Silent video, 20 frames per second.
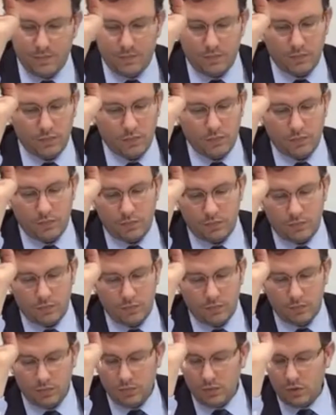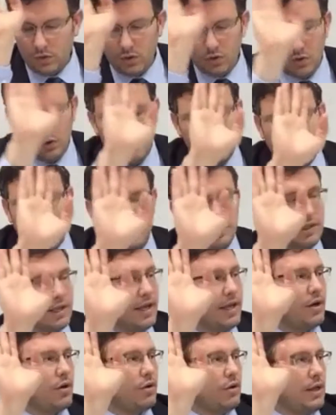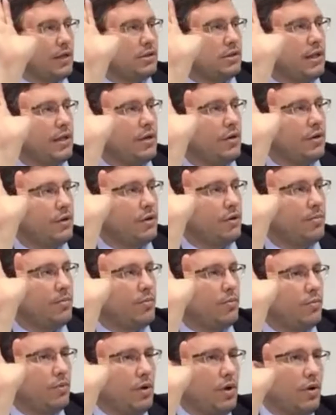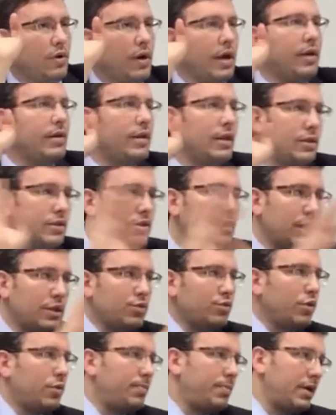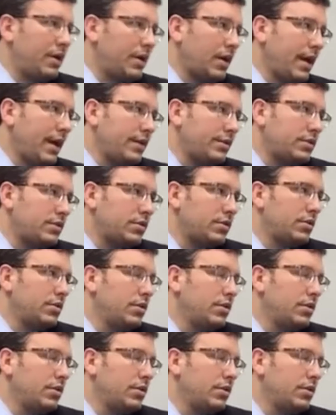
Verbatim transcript: was more than 250. That's later. That's later. That's with Pinchas,